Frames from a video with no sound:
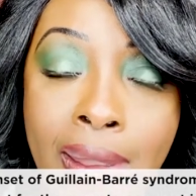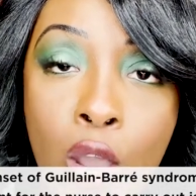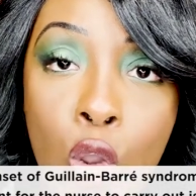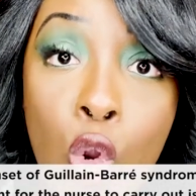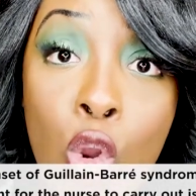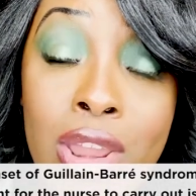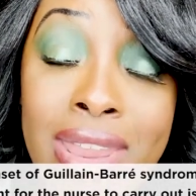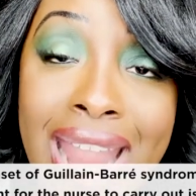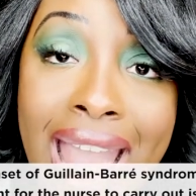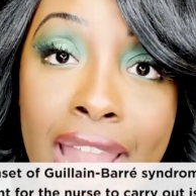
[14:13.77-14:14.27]

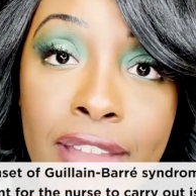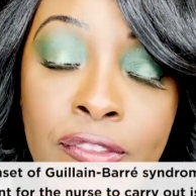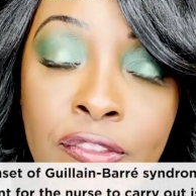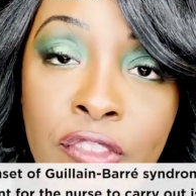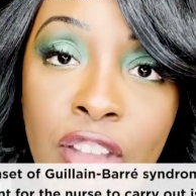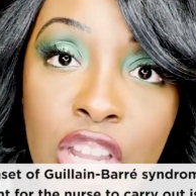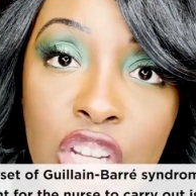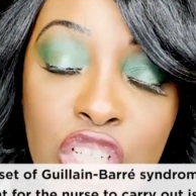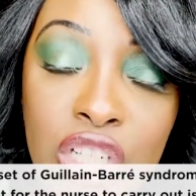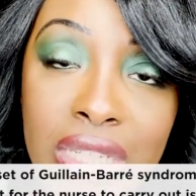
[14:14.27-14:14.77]
or not
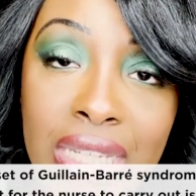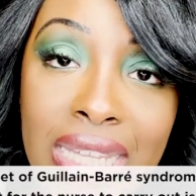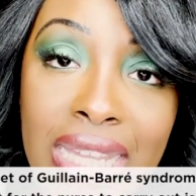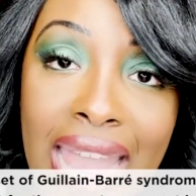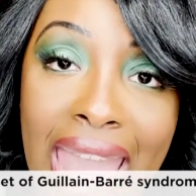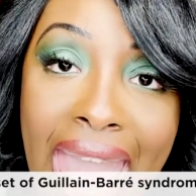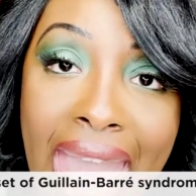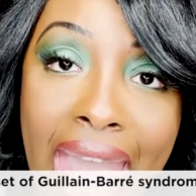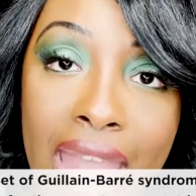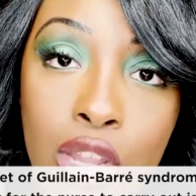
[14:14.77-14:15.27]

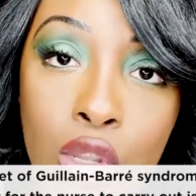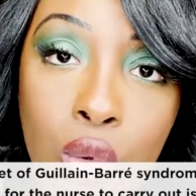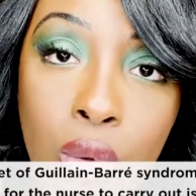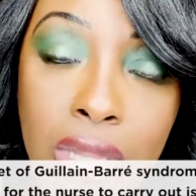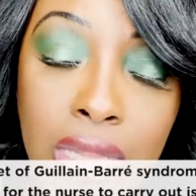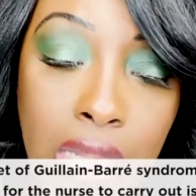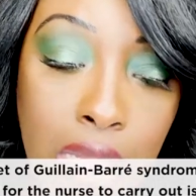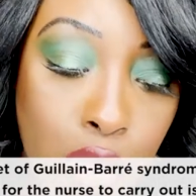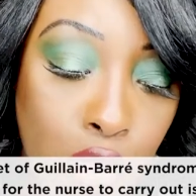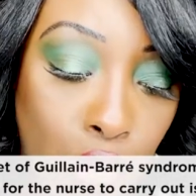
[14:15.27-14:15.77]
functioning
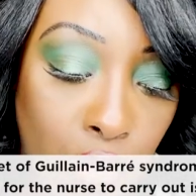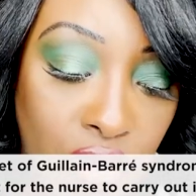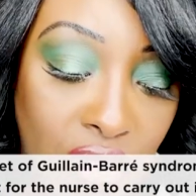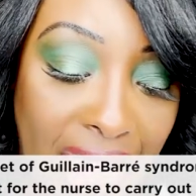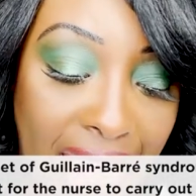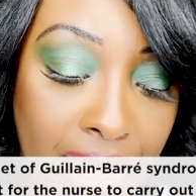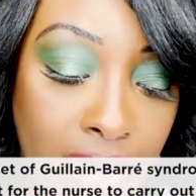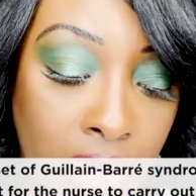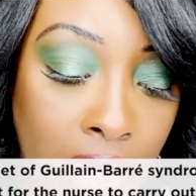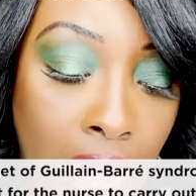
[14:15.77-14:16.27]
adequately. So
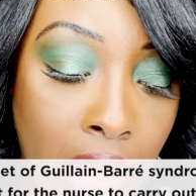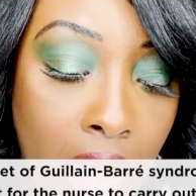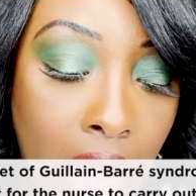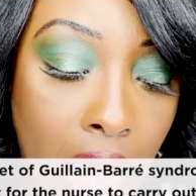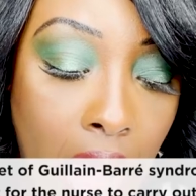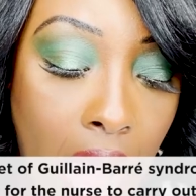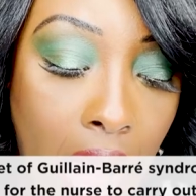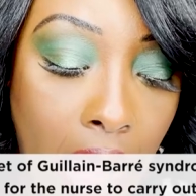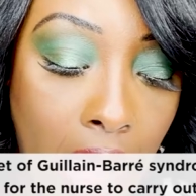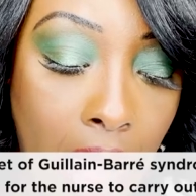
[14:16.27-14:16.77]
that's
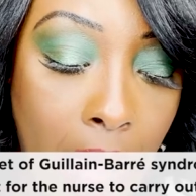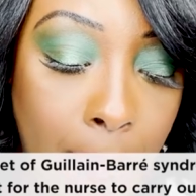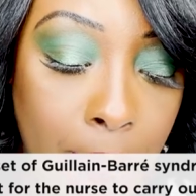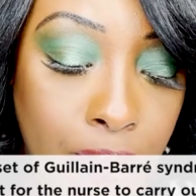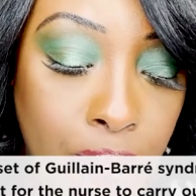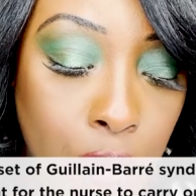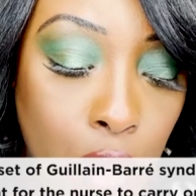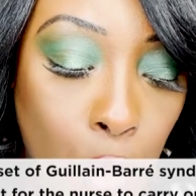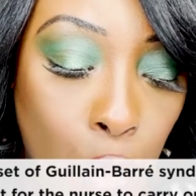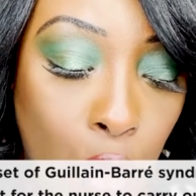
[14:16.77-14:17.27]

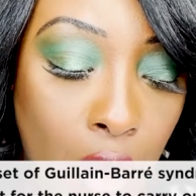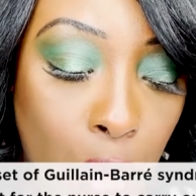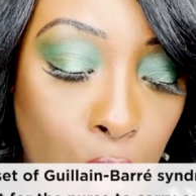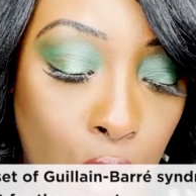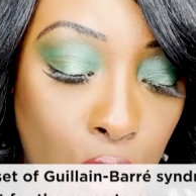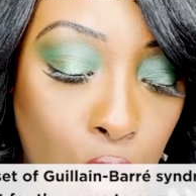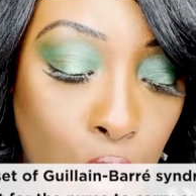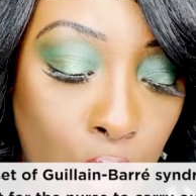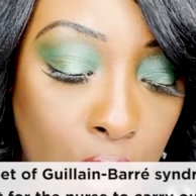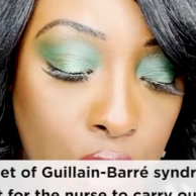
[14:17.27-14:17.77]
um, what
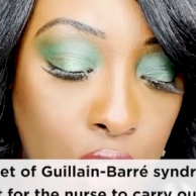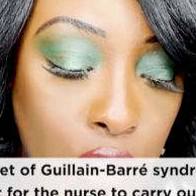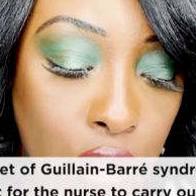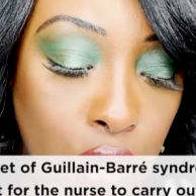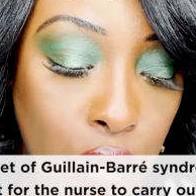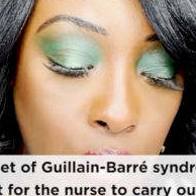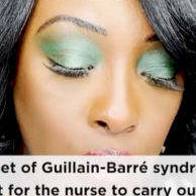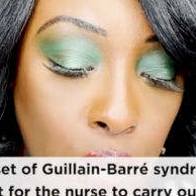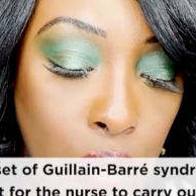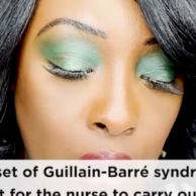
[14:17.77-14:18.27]
we're going
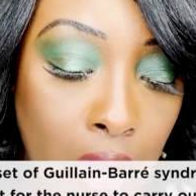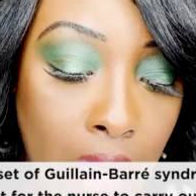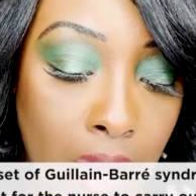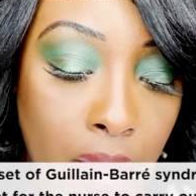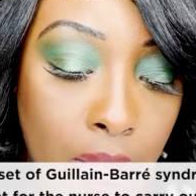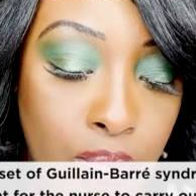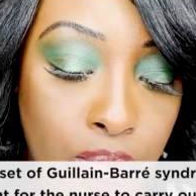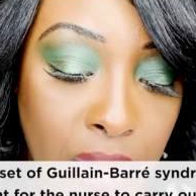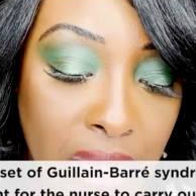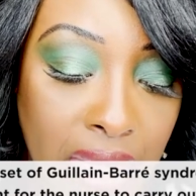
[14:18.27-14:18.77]
to
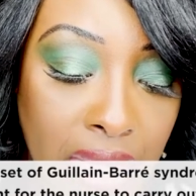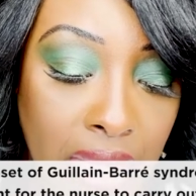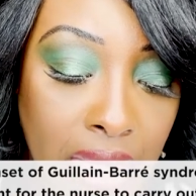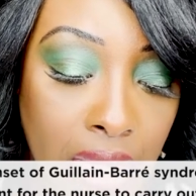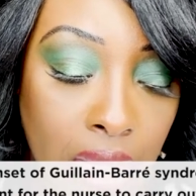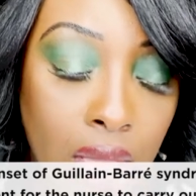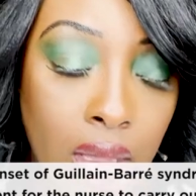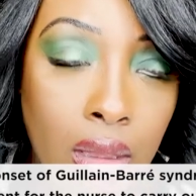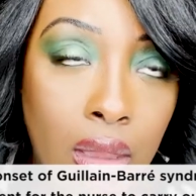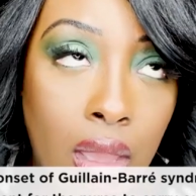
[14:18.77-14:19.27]

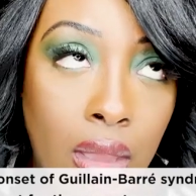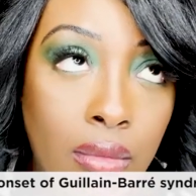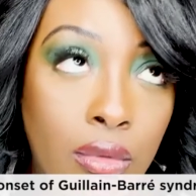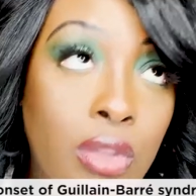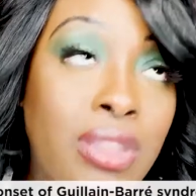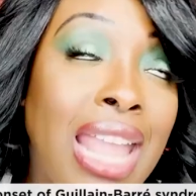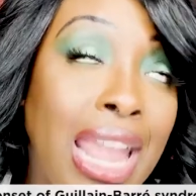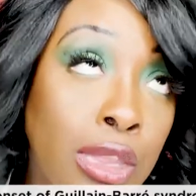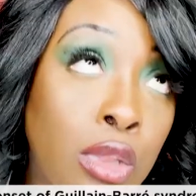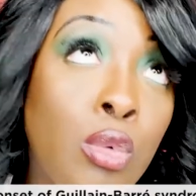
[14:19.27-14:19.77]
be
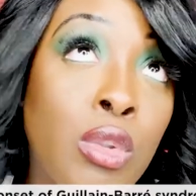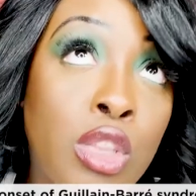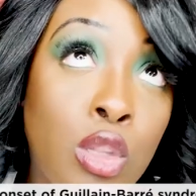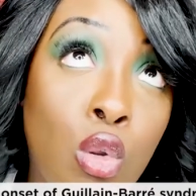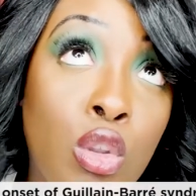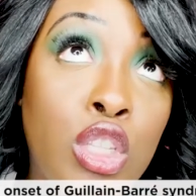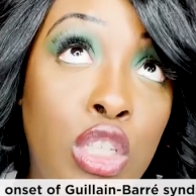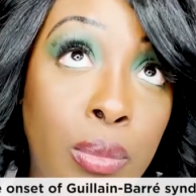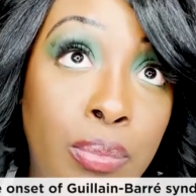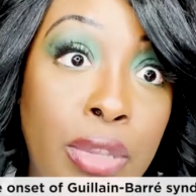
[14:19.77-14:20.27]
That's what's
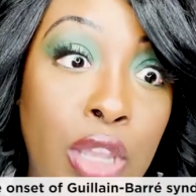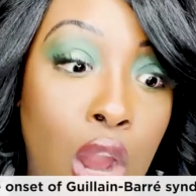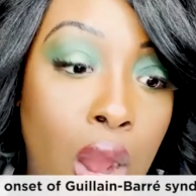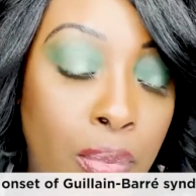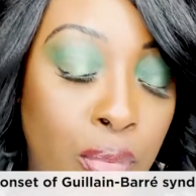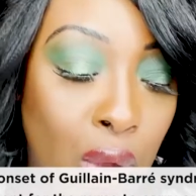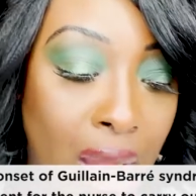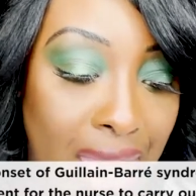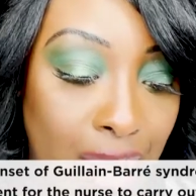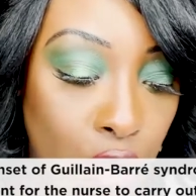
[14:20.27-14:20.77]
going to be our
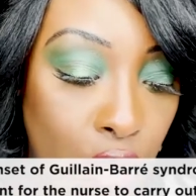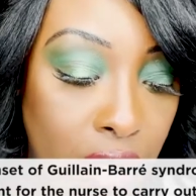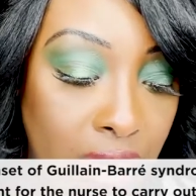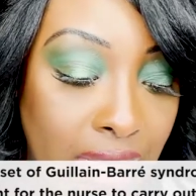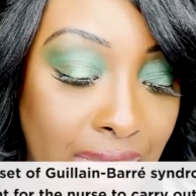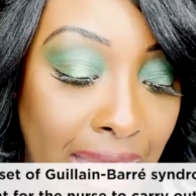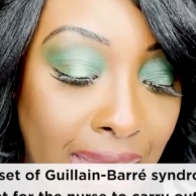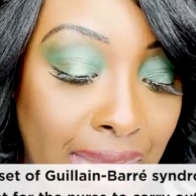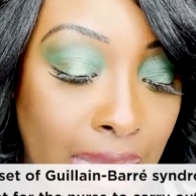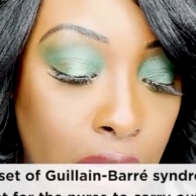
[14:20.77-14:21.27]
priority.
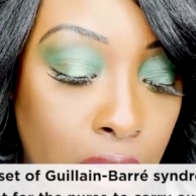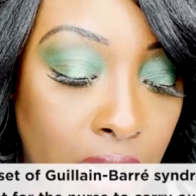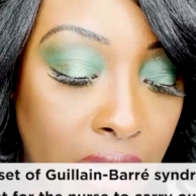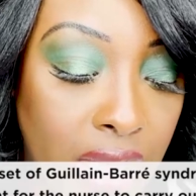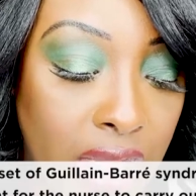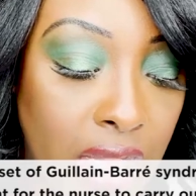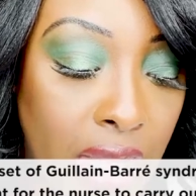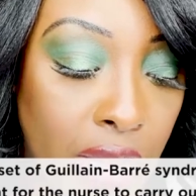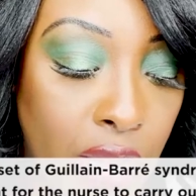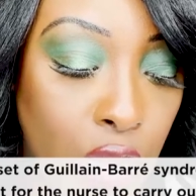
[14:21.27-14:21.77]
Now let's look
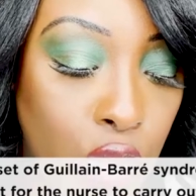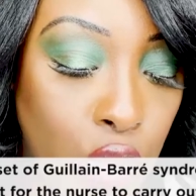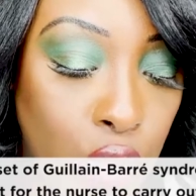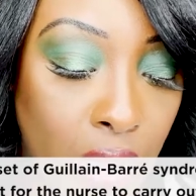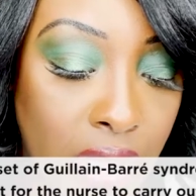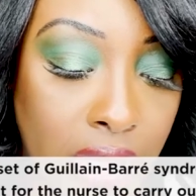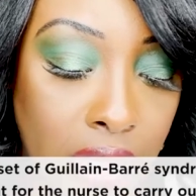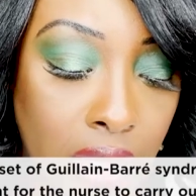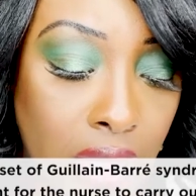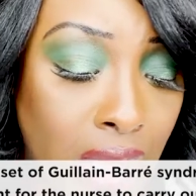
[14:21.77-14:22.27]
at the other
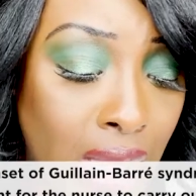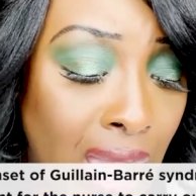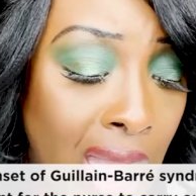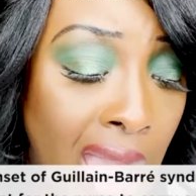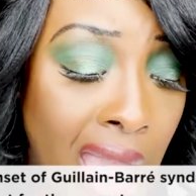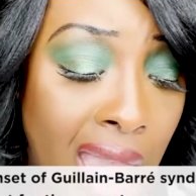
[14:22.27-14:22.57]
choices.